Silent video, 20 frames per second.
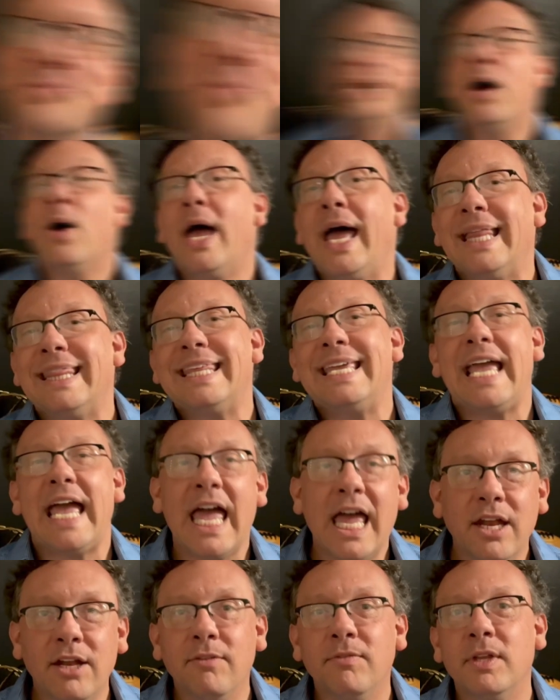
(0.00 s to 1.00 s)
Now, at the
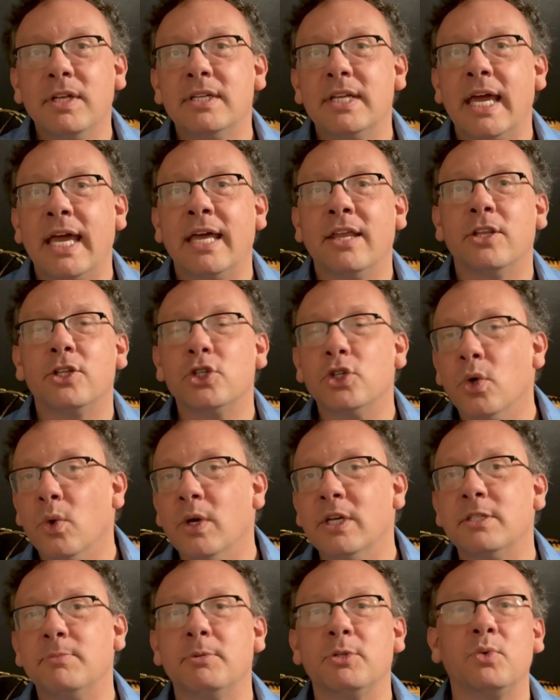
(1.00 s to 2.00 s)
end of the day, the
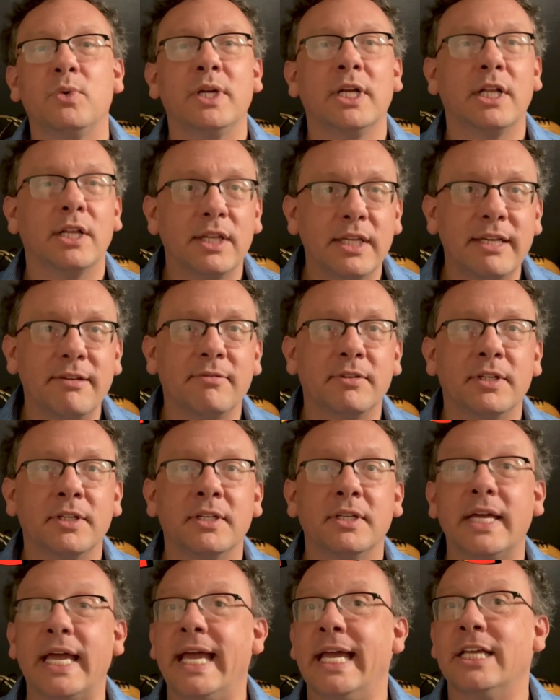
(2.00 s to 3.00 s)
choice between
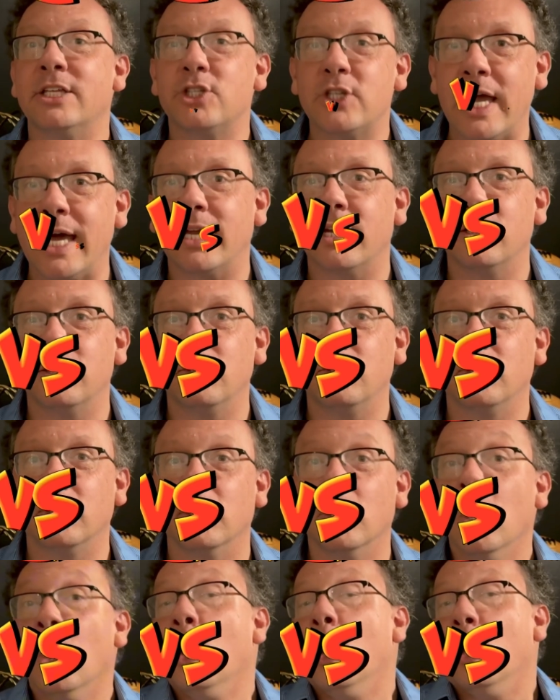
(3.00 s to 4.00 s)
Cleveland and
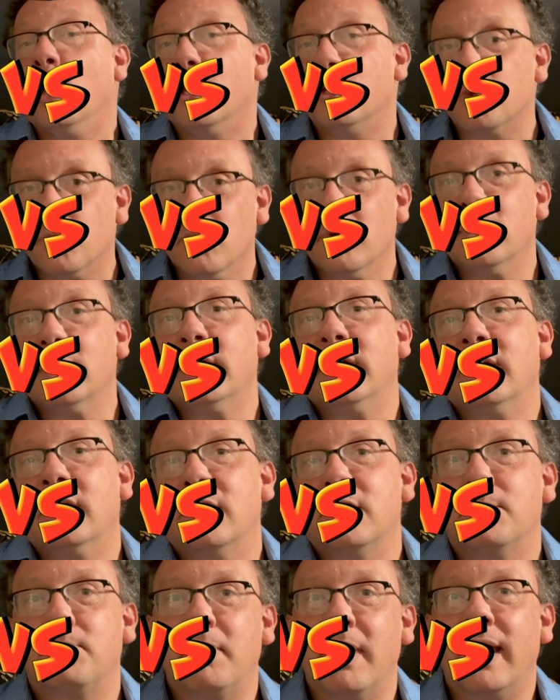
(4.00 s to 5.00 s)
Chattanooga is really going to
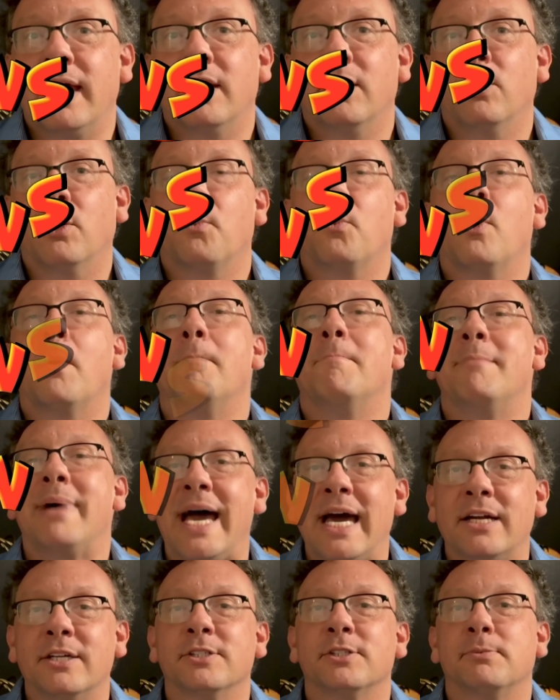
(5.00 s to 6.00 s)
depend on what
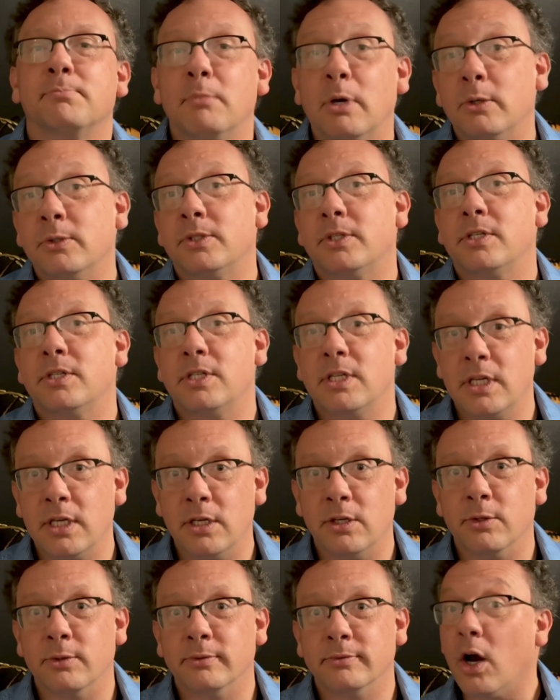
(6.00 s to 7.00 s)
matters most to
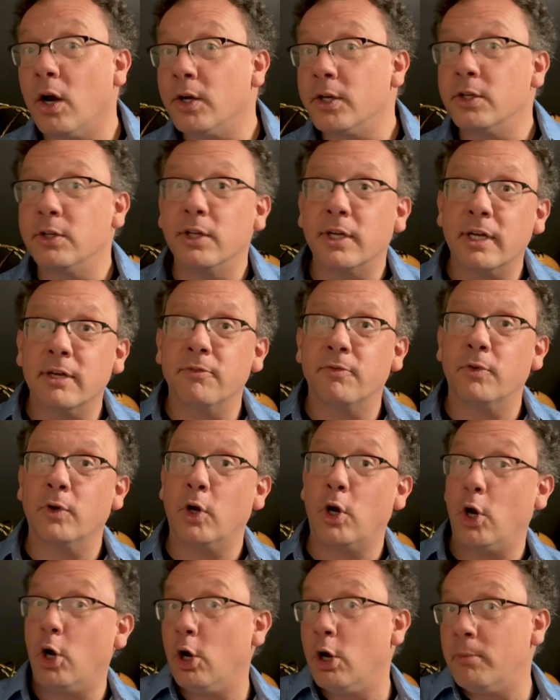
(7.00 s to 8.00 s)
you. Are you looking
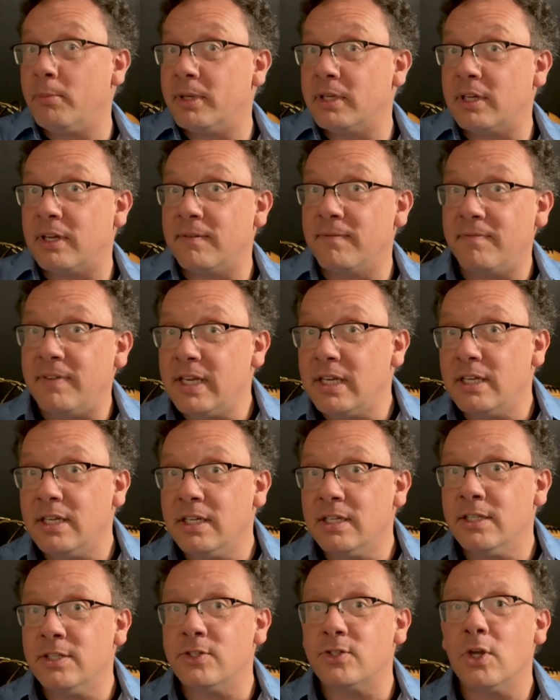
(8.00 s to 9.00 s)
for urban
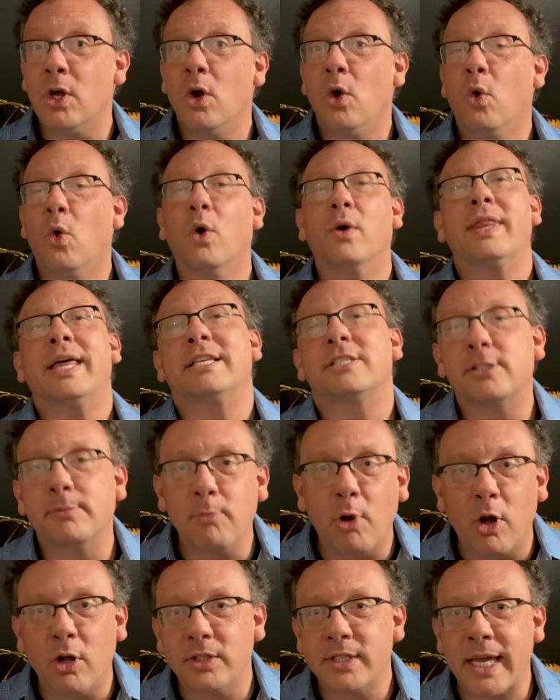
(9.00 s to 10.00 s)
convenience or that
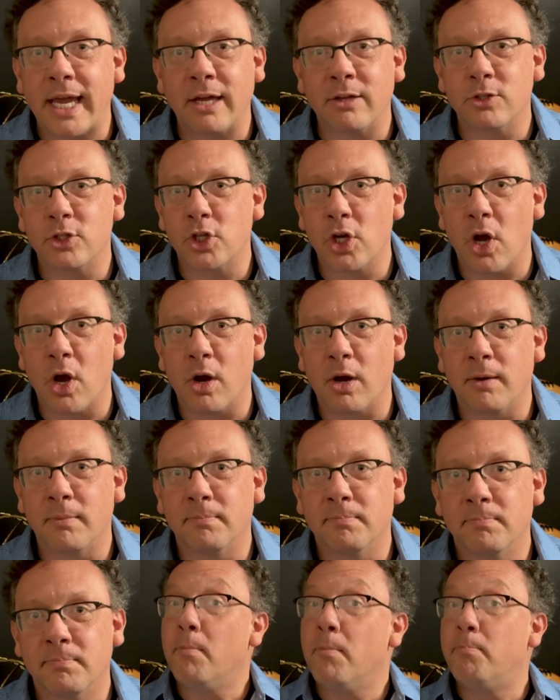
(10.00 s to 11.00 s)
small town charm?
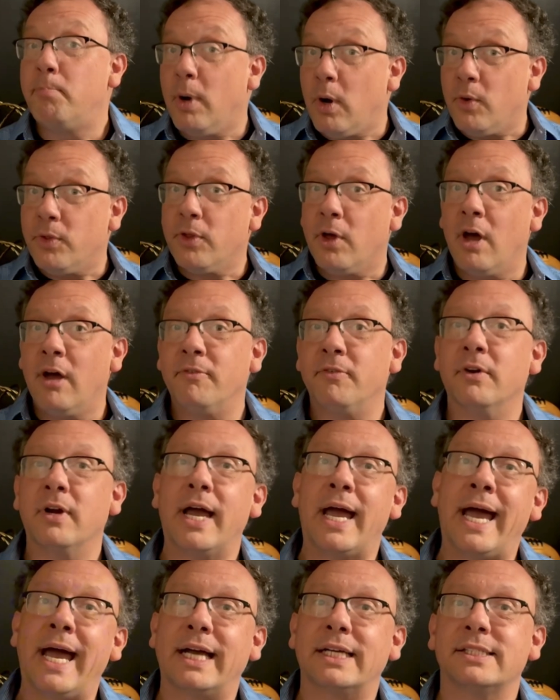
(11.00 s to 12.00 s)
Both offer
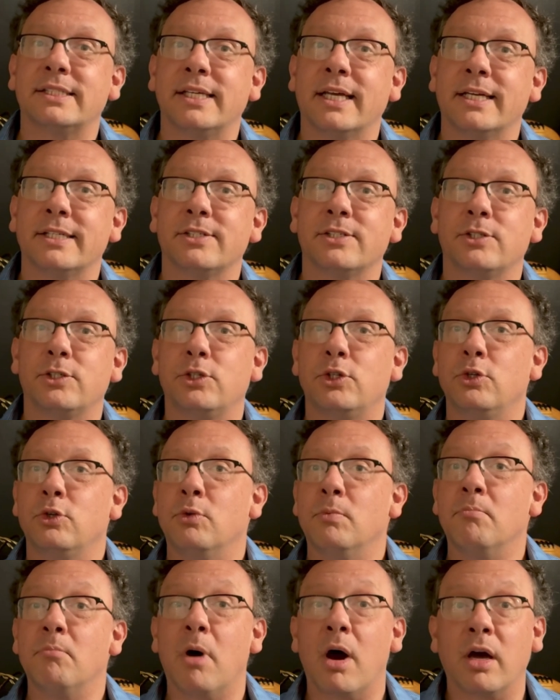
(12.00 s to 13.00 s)
access
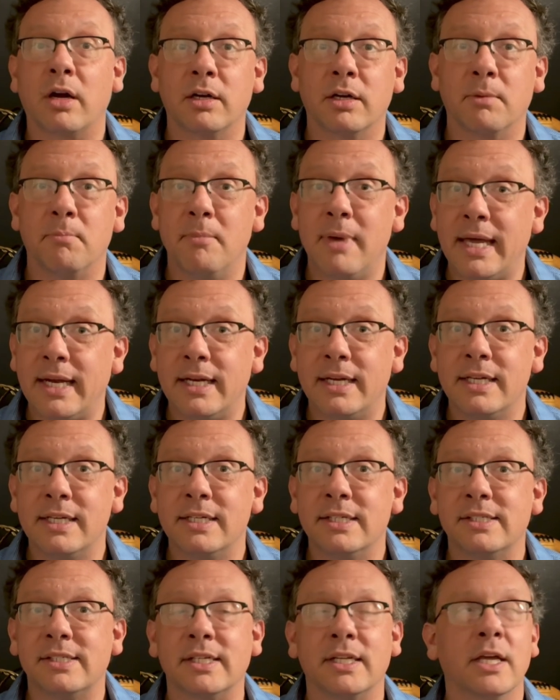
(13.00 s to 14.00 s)
to modern
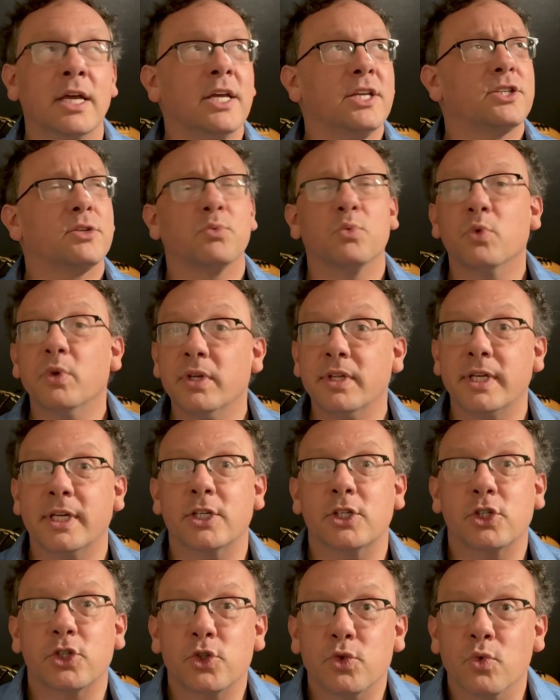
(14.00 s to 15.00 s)
amenities and some really
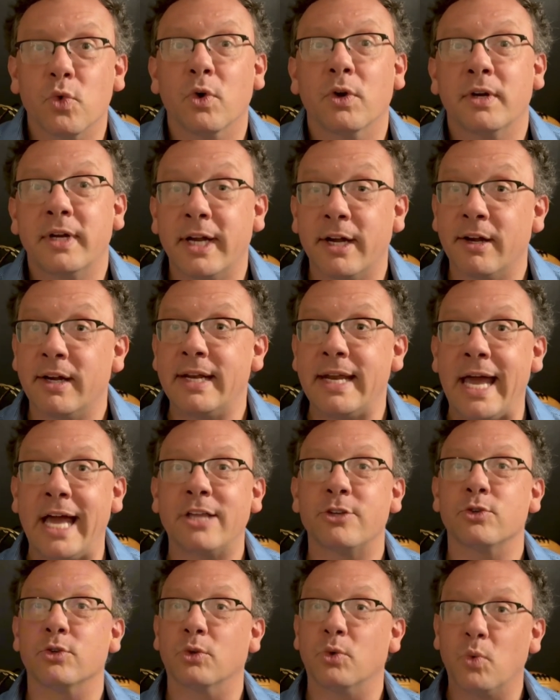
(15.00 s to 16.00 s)
extraordinary
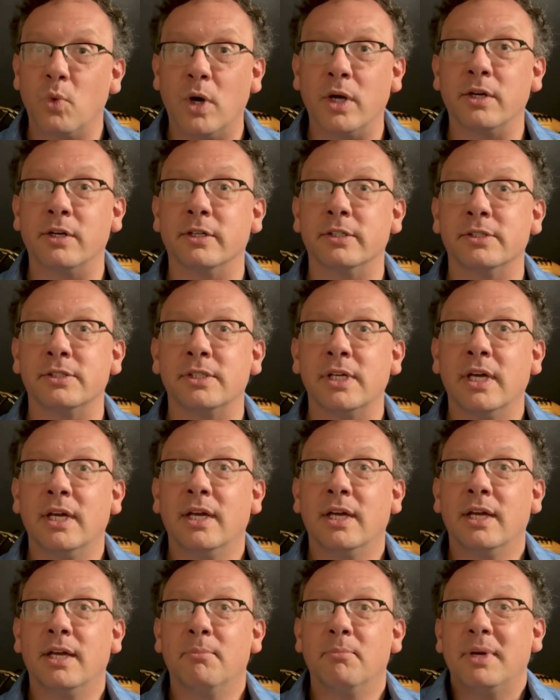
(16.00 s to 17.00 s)
natural wonders,
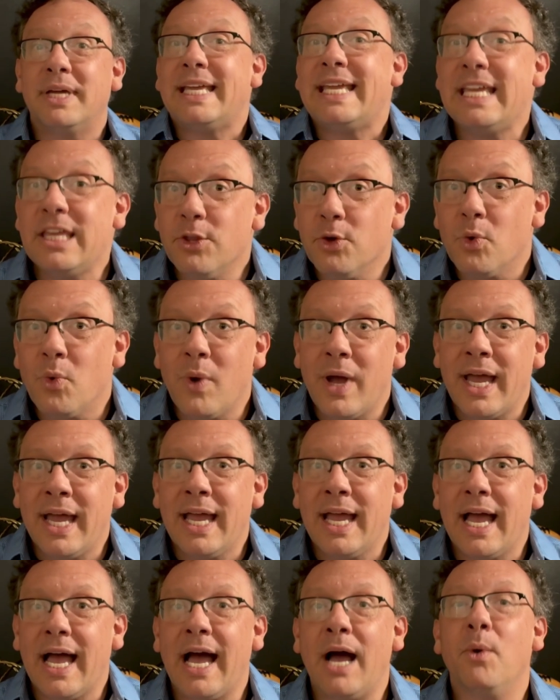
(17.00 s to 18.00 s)
but either
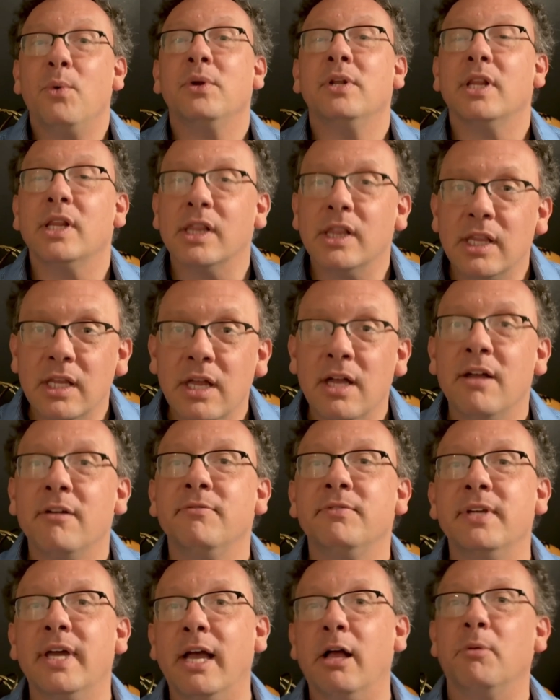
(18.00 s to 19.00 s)
way, I would
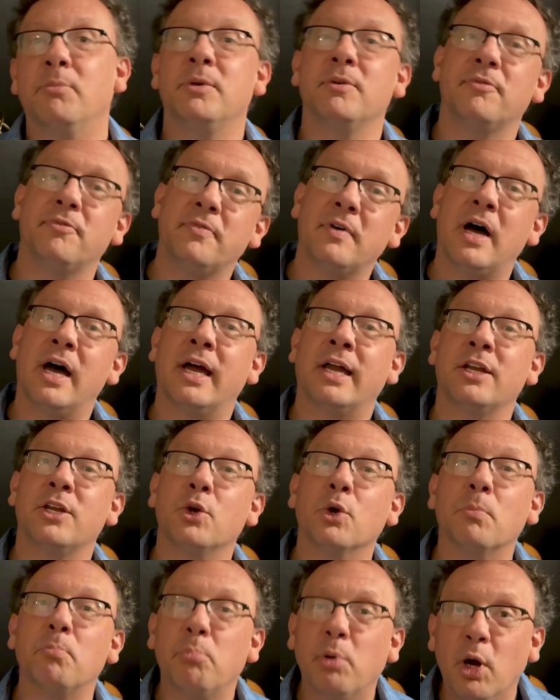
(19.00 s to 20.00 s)
love to help you find
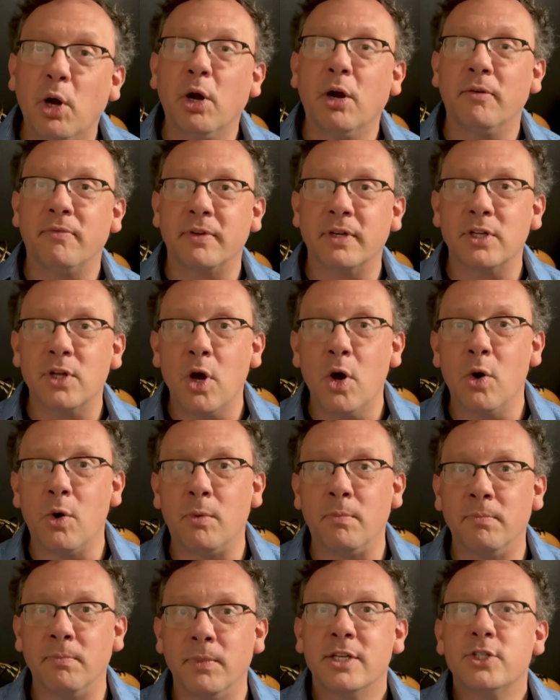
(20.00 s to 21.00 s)
your perfect
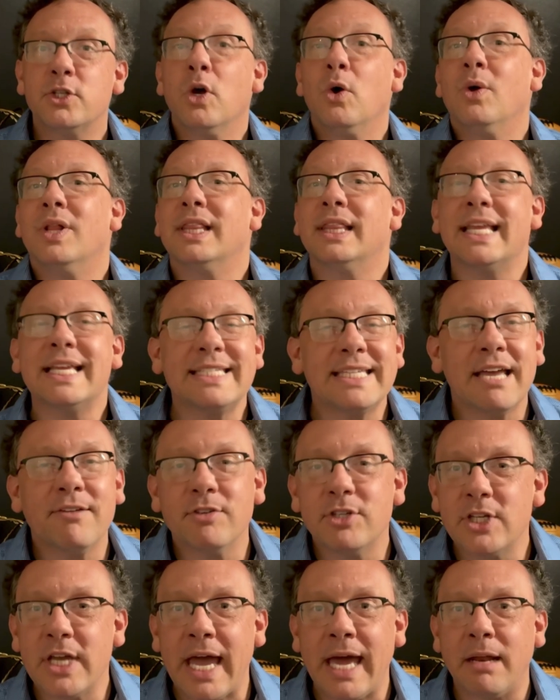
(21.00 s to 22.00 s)
home. So let's have
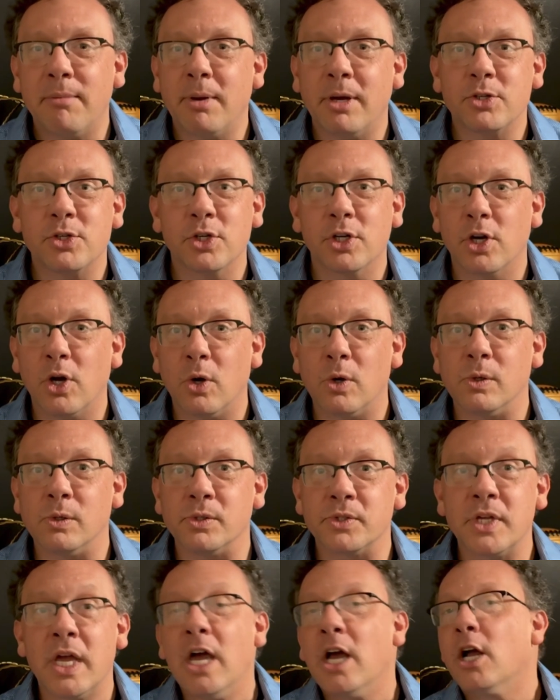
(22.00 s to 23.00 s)
a chat about your
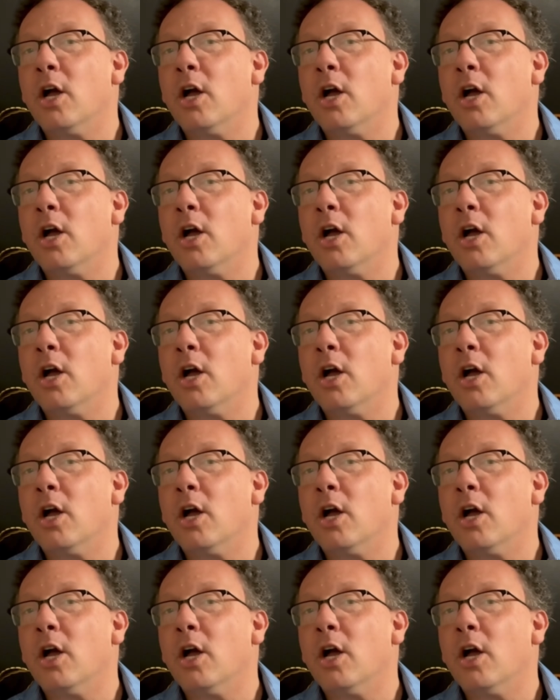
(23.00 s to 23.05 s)
goals.